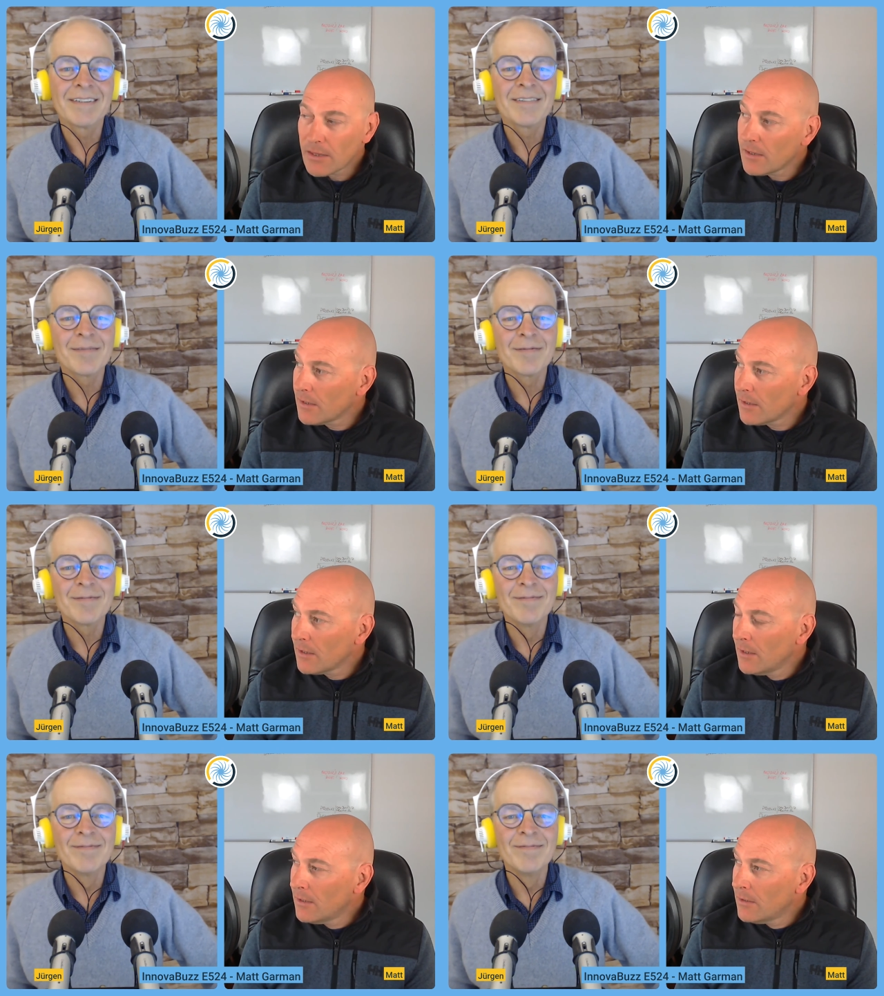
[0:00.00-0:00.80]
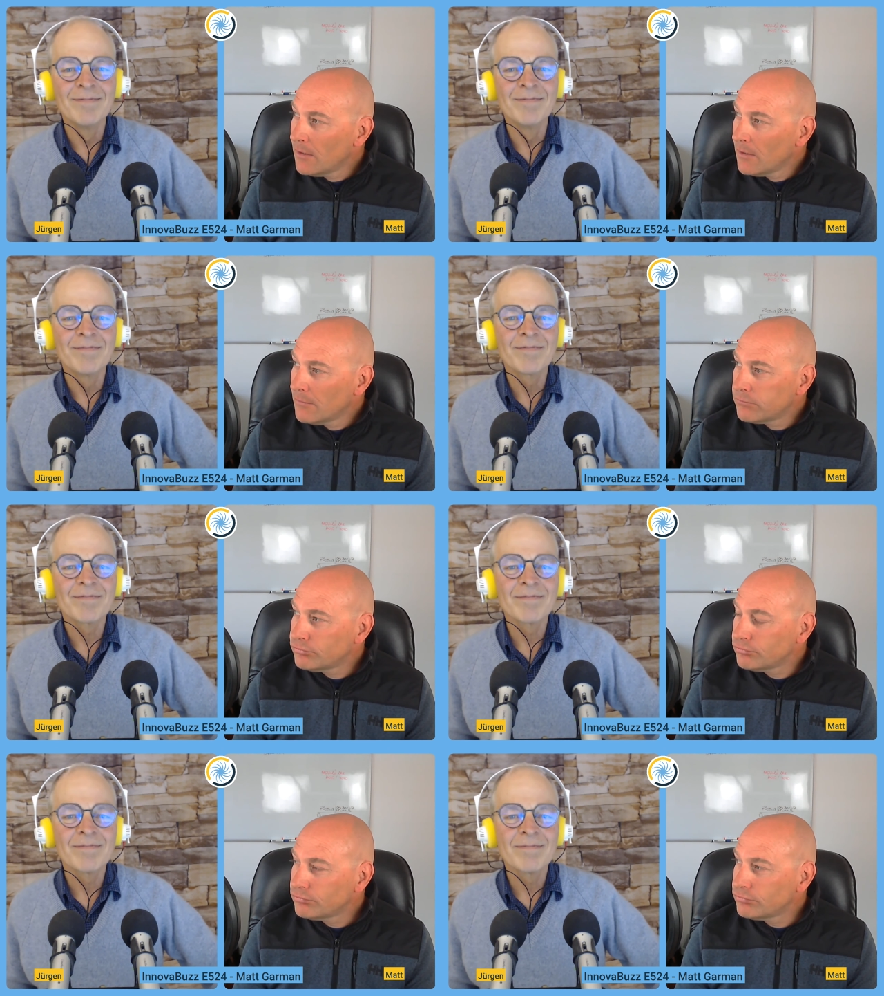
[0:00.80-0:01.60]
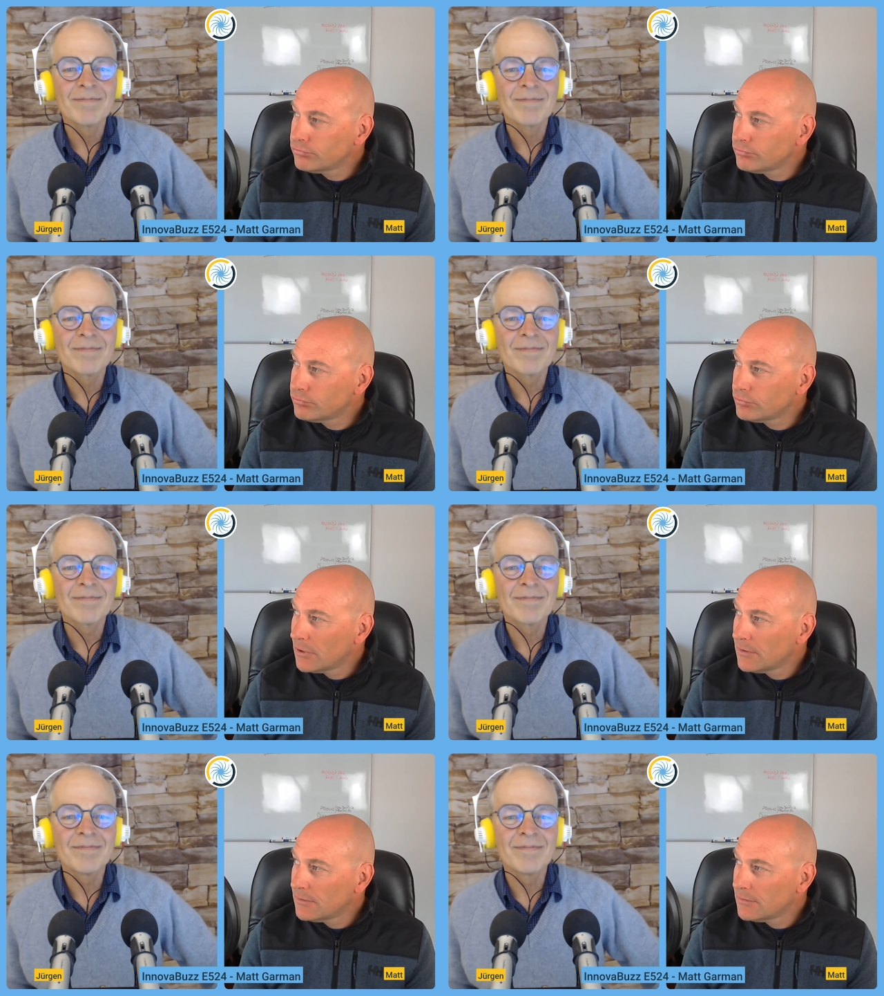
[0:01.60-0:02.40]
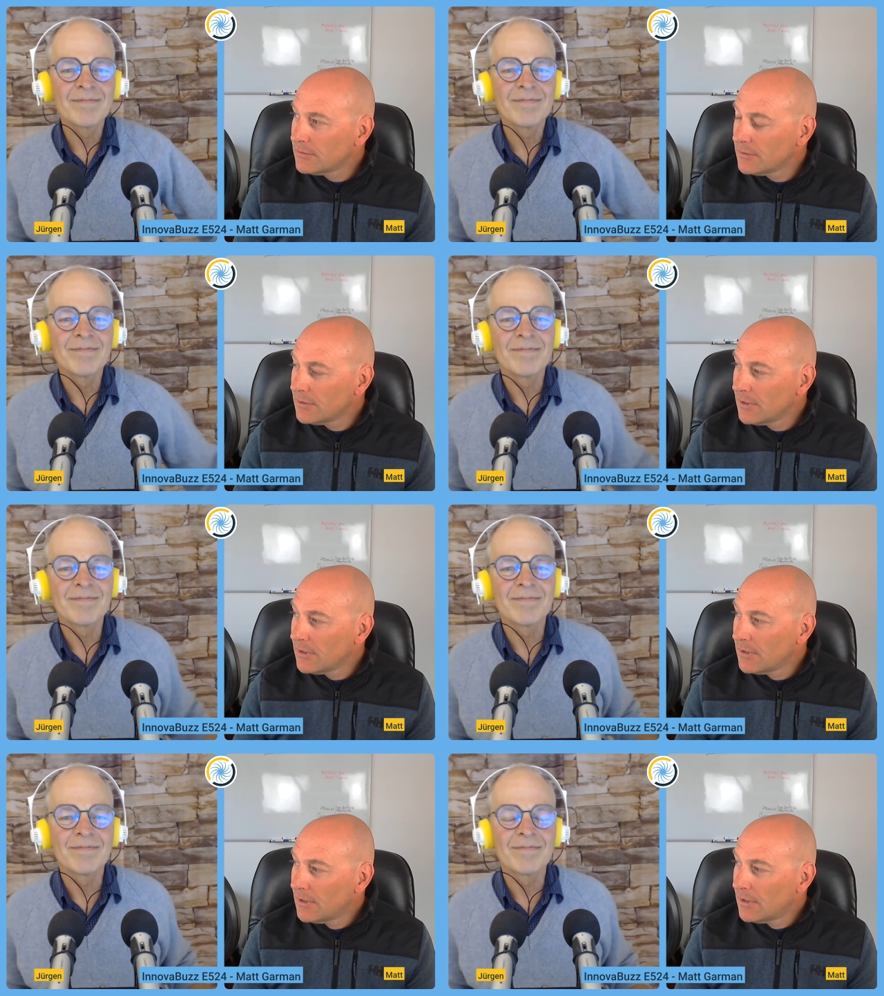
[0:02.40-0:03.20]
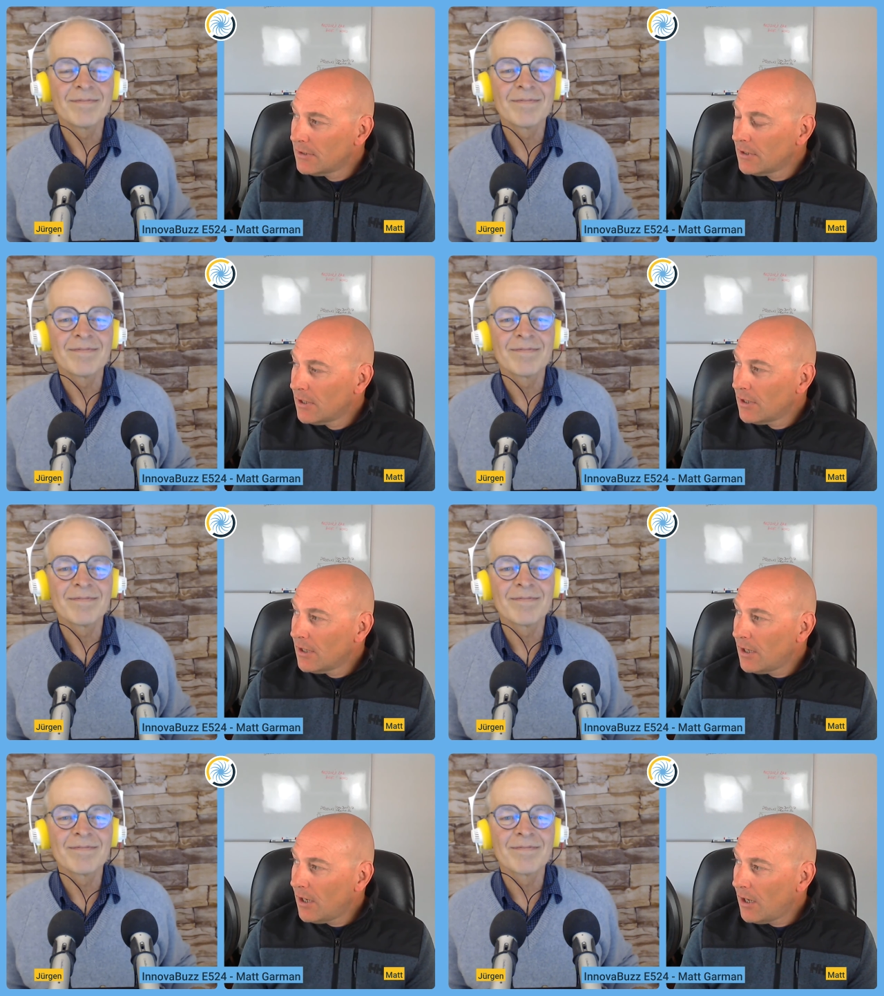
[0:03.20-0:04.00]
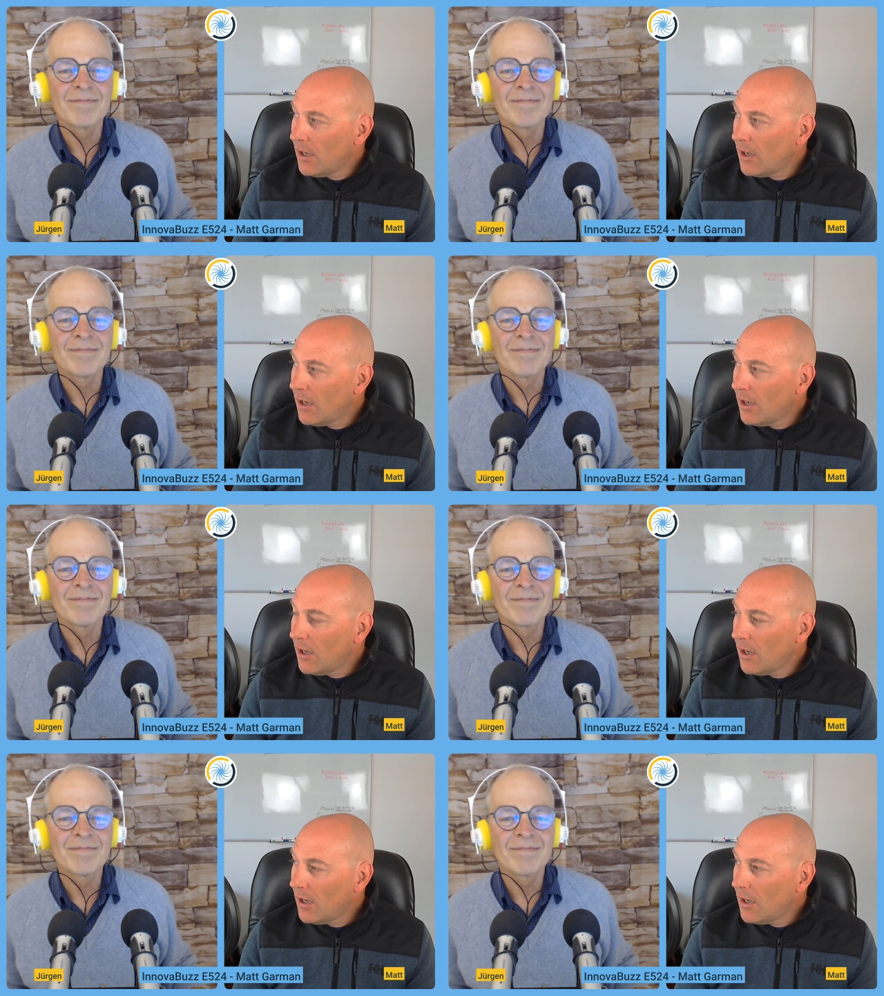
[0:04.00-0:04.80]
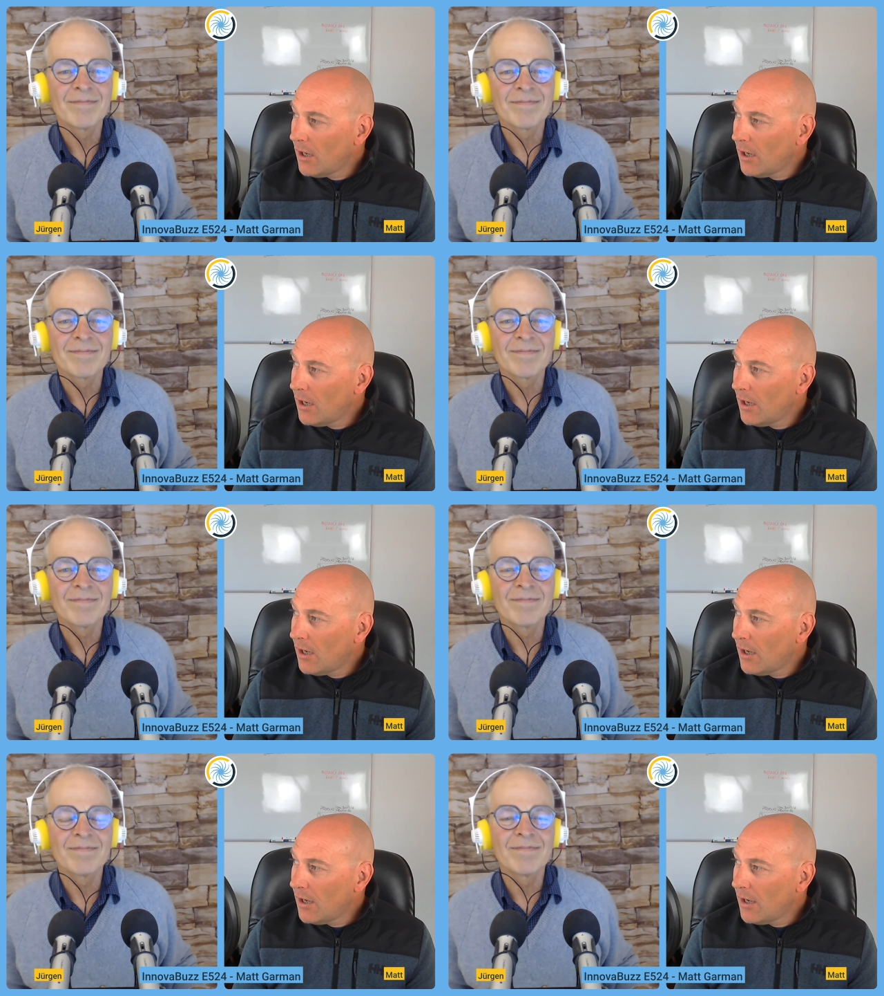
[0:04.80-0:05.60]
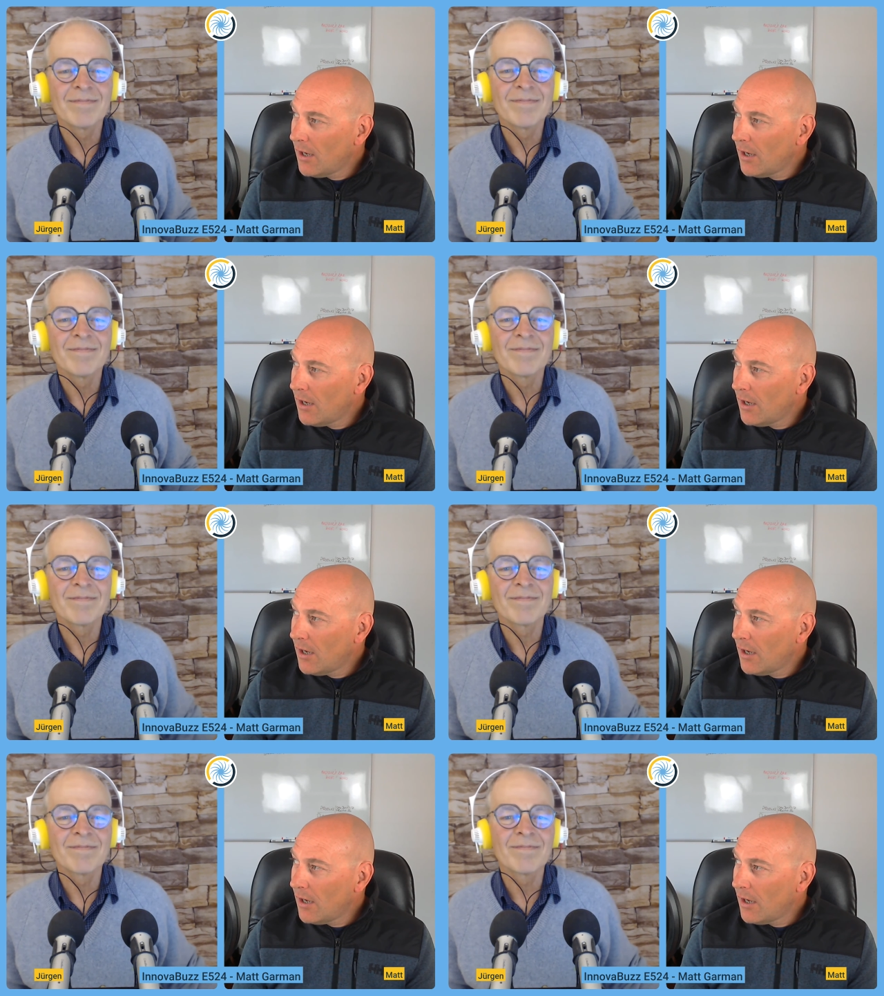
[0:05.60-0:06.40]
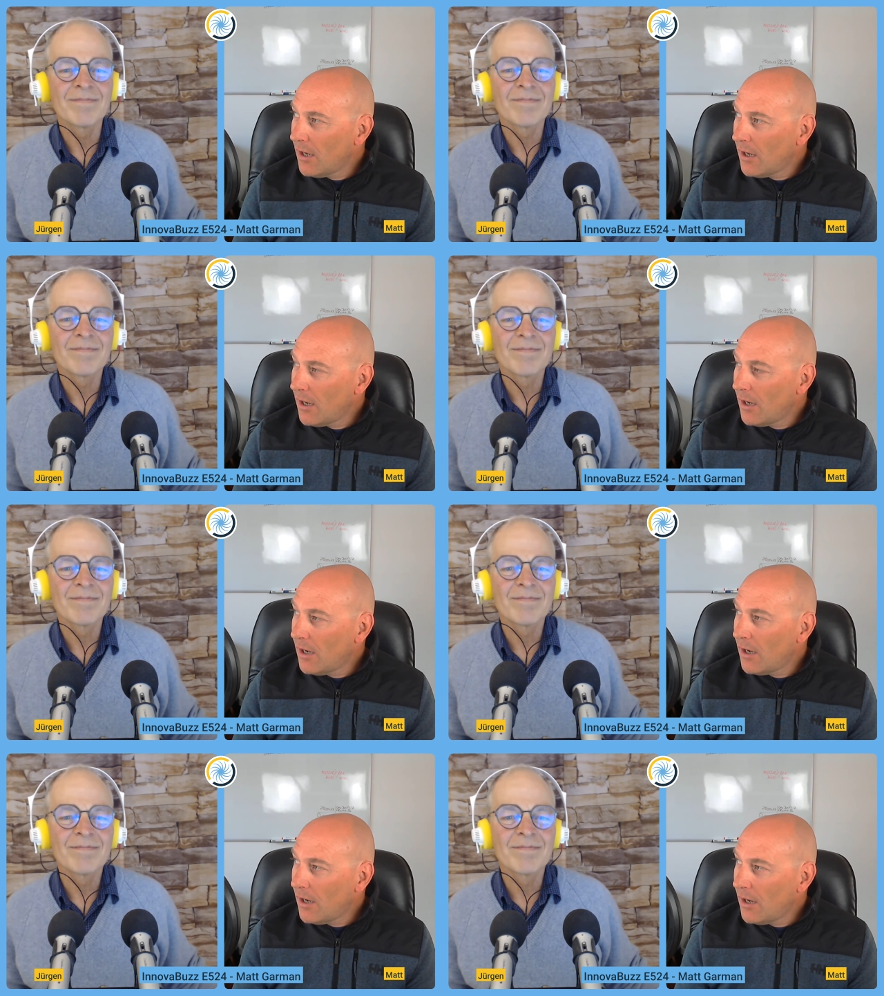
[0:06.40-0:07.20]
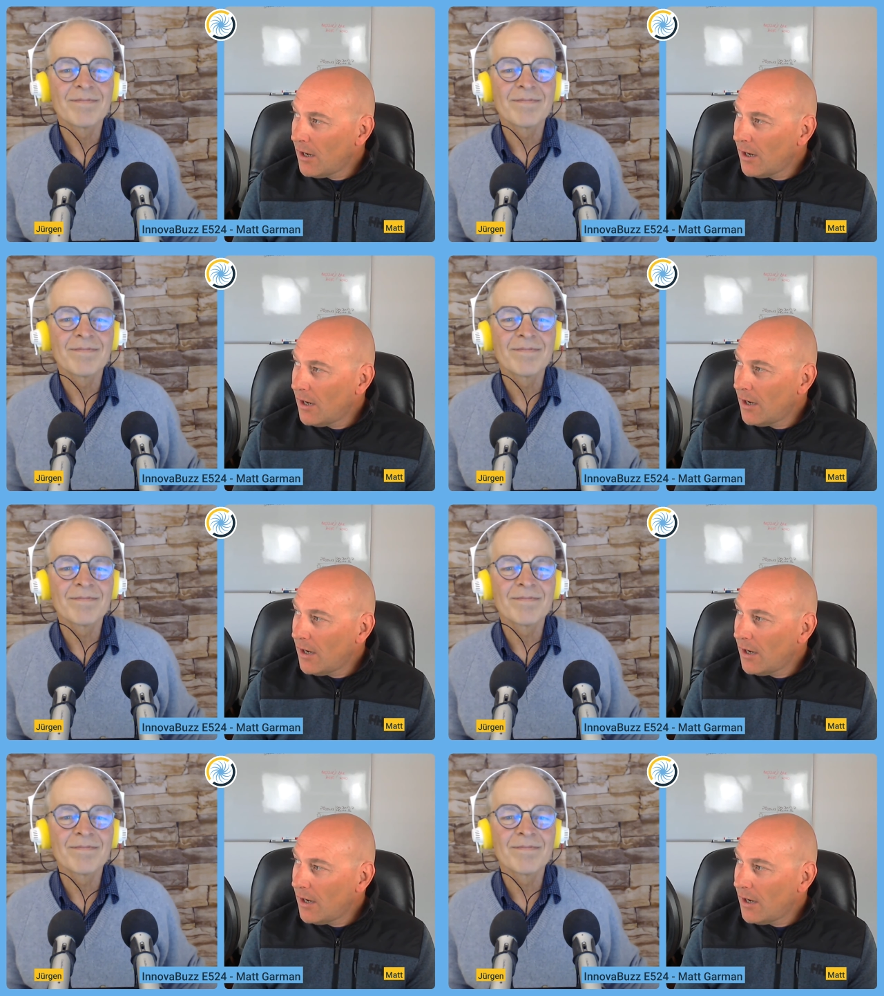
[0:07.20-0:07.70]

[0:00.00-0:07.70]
Nothing is said.